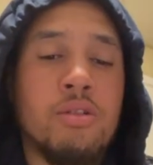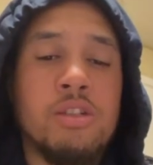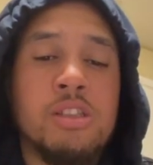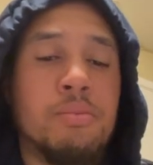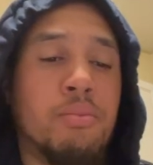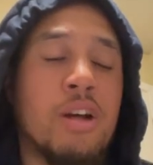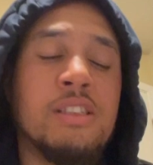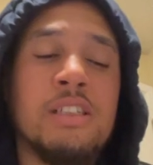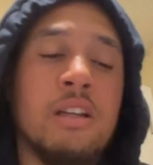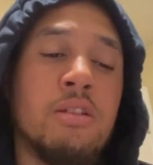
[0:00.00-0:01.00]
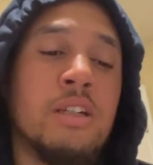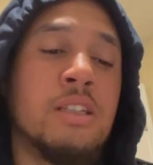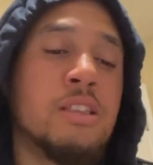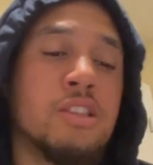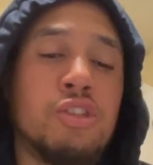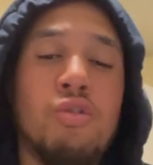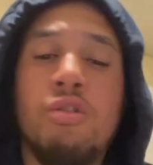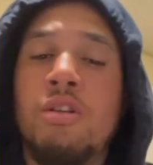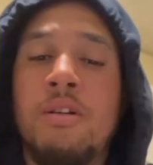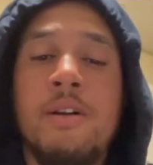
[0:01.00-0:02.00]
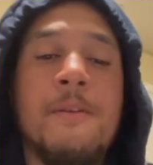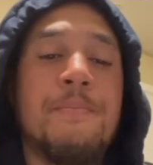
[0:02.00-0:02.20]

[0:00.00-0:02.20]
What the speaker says: There's pressing other needs such as corner,